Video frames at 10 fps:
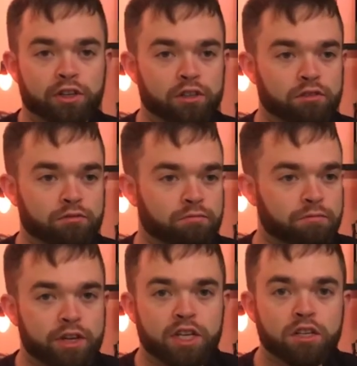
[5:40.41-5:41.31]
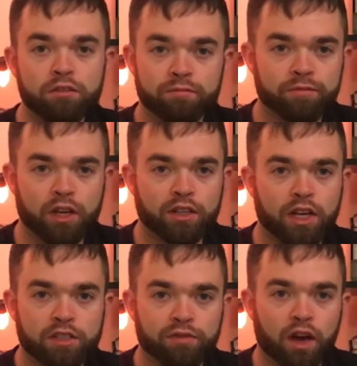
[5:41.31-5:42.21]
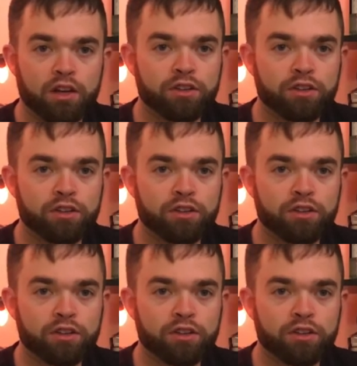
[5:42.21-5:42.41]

it neat, and that's fine.